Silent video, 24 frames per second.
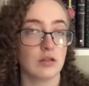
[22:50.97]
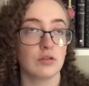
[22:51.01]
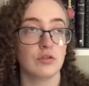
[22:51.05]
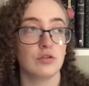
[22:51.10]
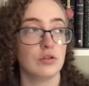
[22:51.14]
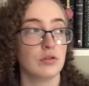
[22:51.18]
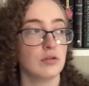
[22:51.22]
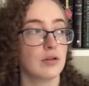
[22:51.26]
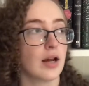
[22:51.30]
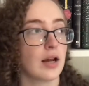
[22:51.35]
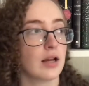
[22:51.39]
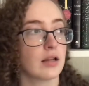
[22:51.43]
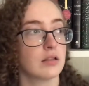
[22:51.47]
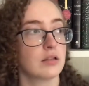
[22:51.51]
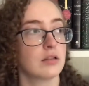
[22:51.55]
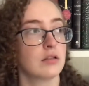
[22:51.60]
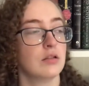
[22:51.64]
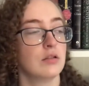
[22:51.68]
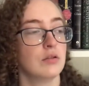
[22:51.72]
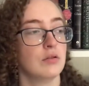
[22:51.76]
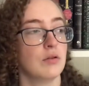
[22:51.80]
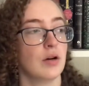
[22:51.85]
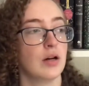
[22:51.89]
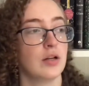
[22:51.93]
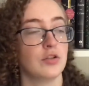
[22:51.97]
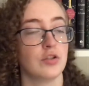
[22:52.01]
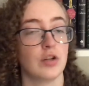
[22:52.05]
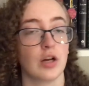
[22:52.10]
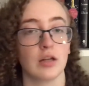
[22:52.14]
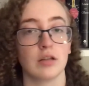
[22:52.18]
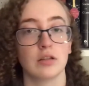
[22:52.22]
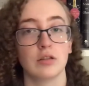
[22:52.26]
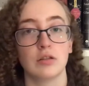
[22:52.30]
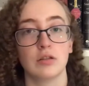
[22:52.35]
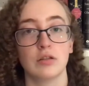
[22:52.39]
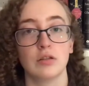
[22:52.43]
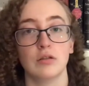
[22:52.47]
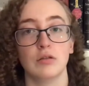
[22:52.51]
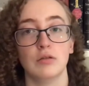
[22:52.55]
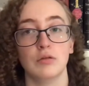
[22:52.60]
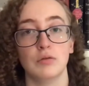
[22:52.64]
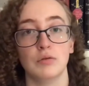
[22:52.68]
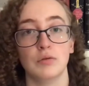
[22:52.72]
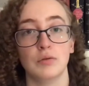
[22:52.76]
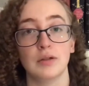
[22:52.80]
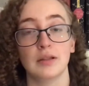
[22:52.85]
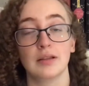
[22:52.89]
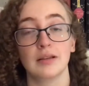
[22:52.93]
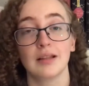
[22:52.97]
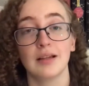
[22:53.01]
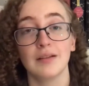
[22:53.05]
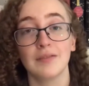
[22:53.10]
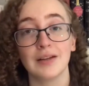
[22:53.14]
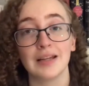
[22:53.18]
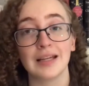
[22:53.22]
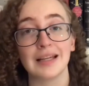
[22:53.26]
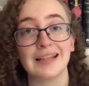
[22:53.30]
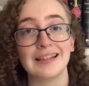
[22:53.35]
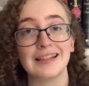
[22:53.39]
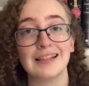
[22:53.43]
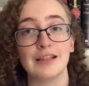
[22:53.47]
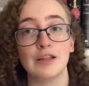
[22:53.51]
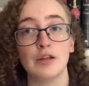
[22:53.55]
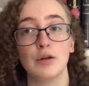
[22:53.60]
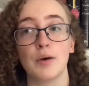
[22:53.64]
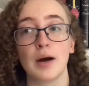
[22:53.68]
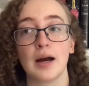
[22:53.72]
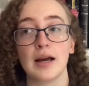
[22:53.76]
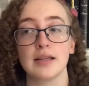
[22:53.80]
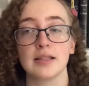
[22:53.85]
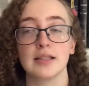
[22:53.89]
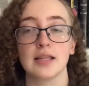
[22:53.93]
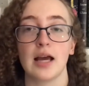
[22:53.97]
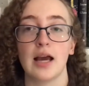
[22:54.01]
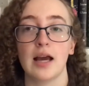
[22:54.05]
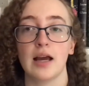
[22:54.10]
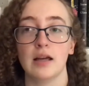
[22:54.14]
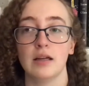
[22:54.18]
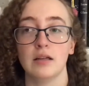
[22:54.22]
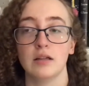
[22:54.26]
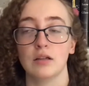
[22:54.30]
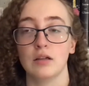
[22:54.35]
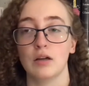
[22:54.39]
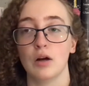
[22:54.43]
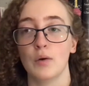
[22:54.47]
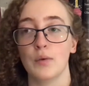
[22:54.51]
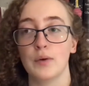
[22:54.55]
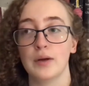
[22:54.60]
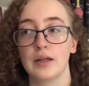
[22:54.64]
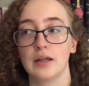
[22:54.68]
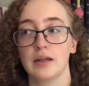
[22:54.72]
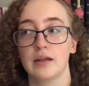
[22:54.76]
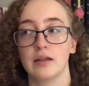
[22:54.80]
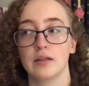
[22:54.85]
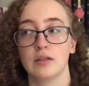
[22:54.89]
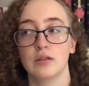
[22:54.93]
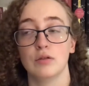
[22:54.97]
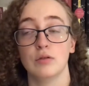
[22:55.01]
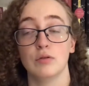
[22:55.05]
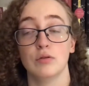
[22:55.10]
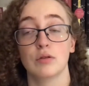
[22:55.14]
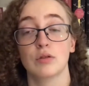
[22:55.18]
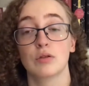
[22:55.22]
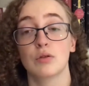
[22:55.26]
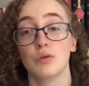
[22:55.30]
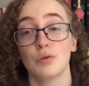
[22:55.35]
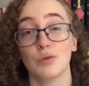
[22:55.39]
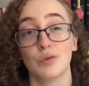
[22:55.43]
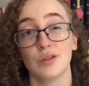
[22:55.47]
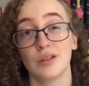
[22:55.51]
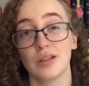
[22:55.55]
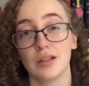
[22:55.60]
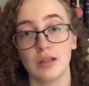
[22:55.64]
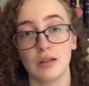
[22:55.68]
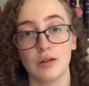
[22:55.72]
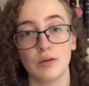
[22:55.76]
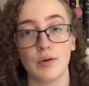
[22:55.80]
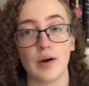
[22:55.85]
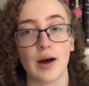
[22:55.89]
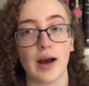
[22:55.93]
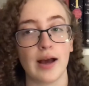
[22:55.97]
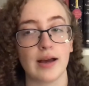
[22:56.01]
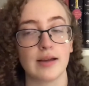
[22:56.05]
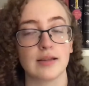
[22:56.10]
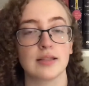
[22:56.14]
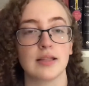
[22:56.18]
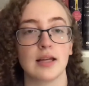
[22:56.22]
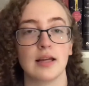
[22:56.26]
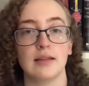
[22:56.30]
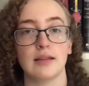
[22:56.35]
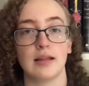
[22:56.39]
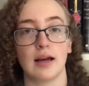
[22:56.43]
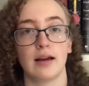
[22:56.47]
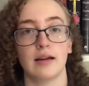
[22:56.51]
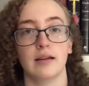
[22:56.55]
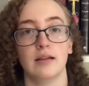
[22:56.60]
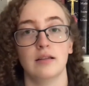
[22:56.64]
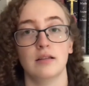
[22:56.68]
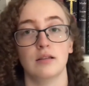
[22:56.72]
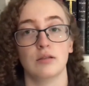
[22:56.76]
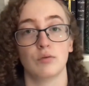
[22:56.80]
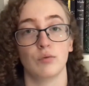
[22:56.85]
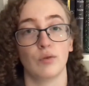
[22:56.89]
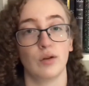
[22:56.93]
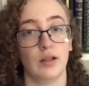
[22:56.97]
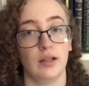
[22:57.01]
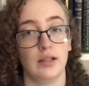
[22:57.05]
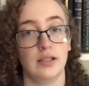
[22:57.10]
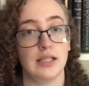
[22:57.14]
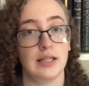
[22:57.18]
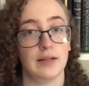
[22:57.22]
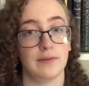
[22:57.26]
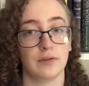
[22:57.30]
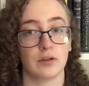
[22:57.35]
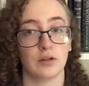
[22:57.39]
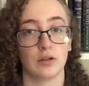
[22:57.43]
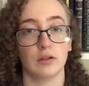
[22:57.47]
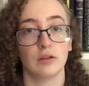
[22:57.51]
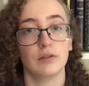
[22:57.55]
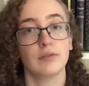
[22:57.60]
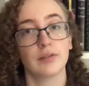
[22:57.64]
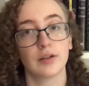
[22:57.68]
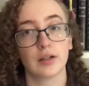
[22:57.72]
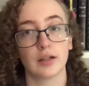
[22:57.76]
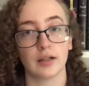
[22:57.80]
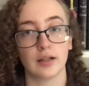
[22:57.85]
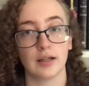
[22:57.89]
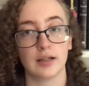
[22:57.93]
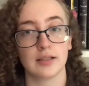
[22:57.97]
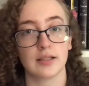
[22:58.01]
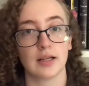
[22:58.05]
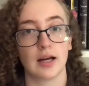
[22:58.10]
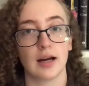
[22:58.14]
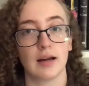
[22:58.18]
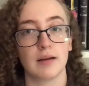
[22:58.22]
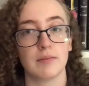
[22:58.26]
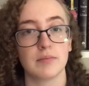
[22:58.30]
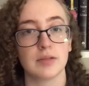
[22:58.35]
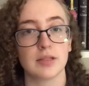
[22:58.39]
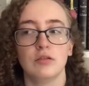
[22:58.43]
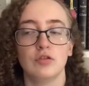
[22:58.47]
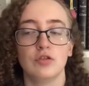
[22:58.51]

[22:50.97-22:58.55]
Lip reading: Jude has to adjust to living in the US and going to school in the US, and that is really difficult for her at times.